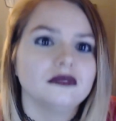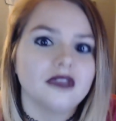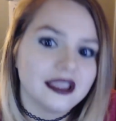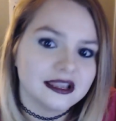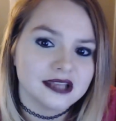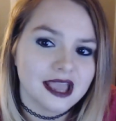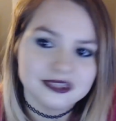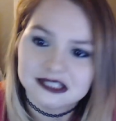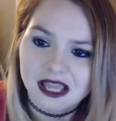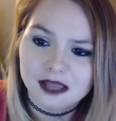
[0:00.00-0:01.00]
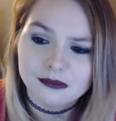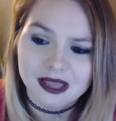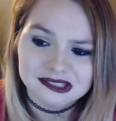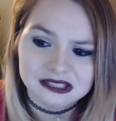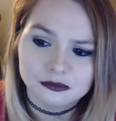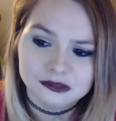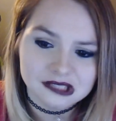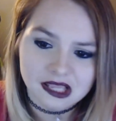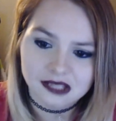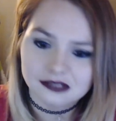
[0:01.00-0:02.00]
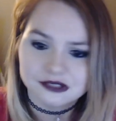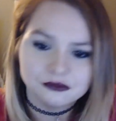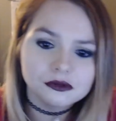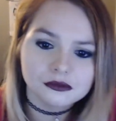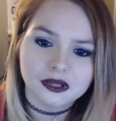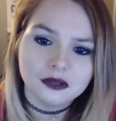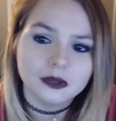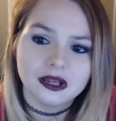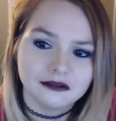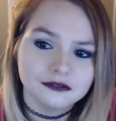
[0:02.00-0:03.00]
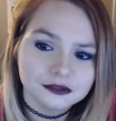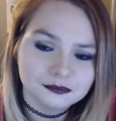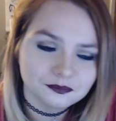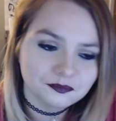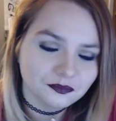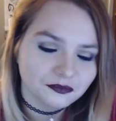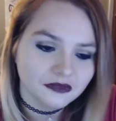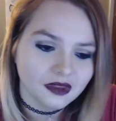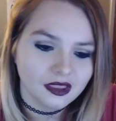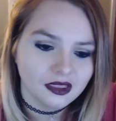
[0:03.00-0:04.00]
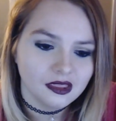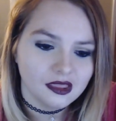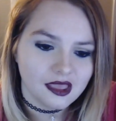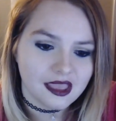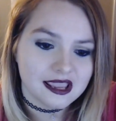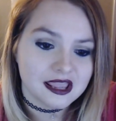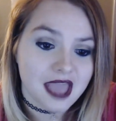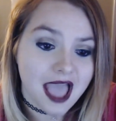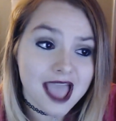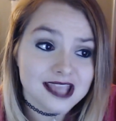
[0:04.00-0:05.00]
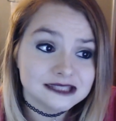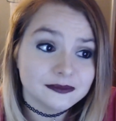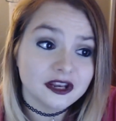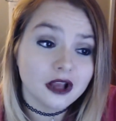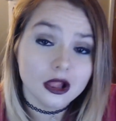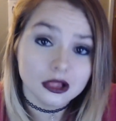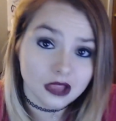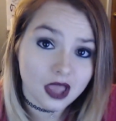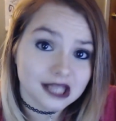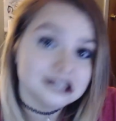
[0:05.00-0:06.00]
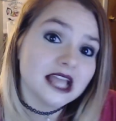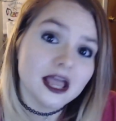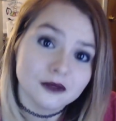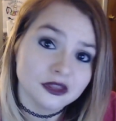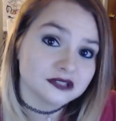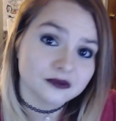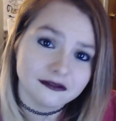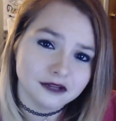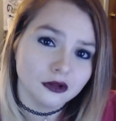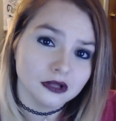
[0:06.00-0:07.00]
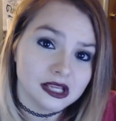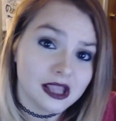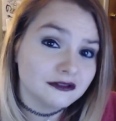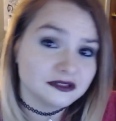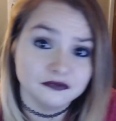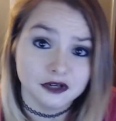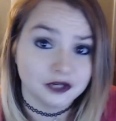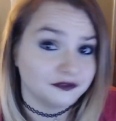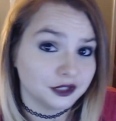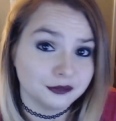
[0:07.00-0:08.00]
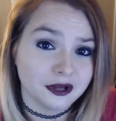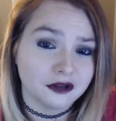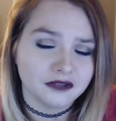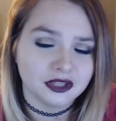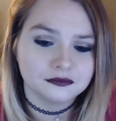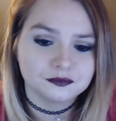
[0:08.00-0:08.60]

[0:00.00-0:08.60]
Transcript: And at the time, my son was like two or three, whatever and I spent a lot of time on this ravioli. I was very, very proud of it.